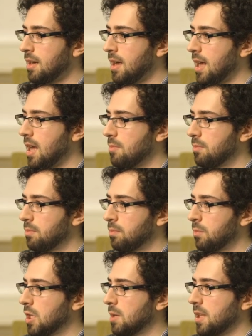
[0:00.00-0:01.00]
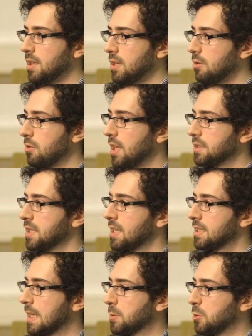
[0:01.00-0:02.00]
um, good ability to do things like
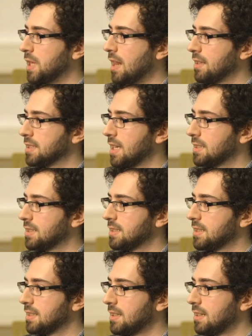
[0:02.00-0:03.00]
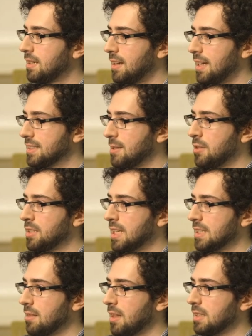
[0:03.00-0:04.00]
conceptual analysis mm-hmm. and
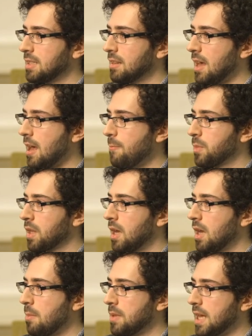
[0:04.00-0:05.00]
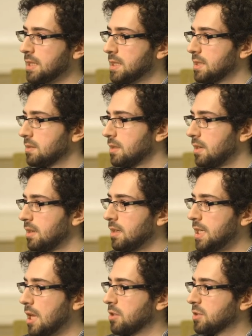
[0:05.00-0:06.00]
synthesis and things like that. Um, and that's,
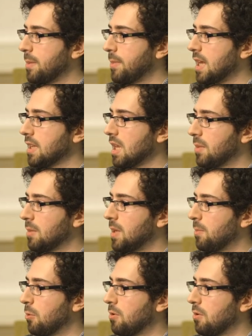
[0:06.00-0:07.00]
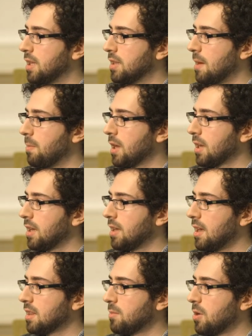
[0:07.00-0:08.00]
you know, there's maybe not that many people in that bucket
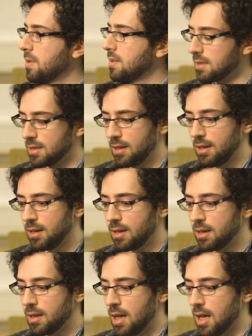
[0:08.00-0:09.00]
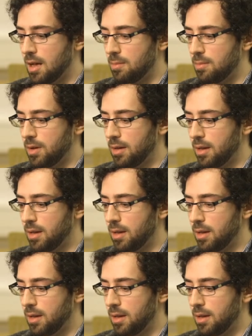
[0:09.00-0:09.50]
at the moment. Um,